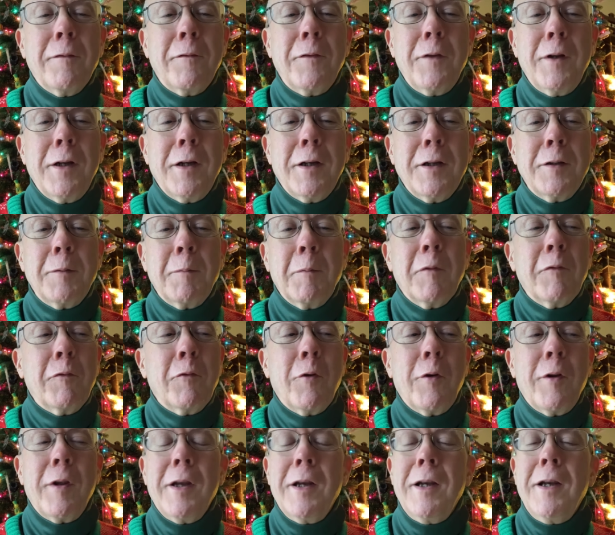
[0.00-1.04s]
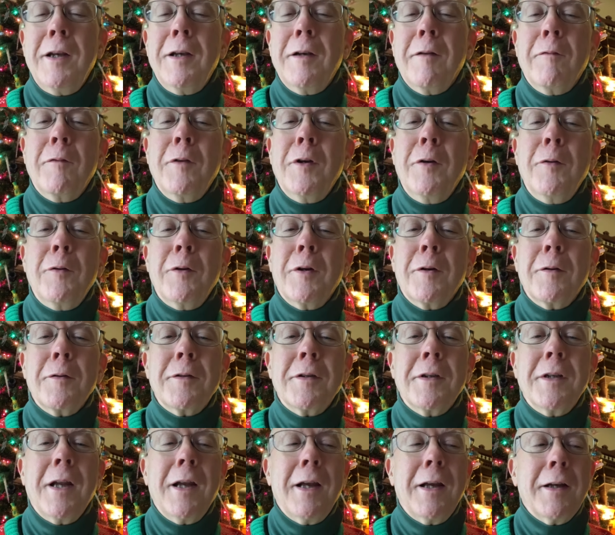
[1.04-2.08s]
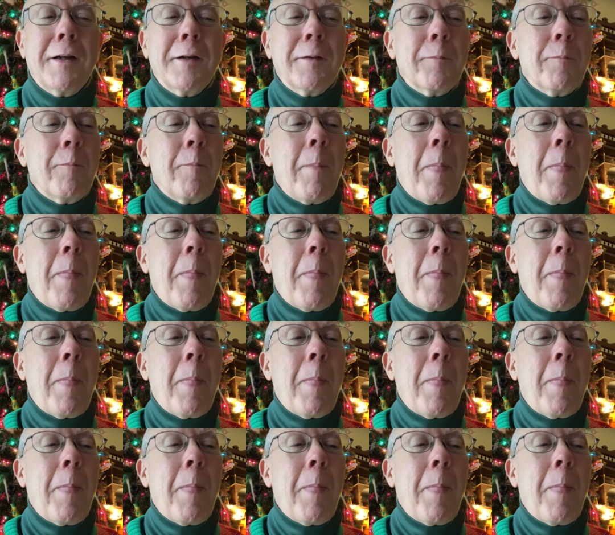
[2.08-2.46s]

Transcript: finish before the end of New Year's Day.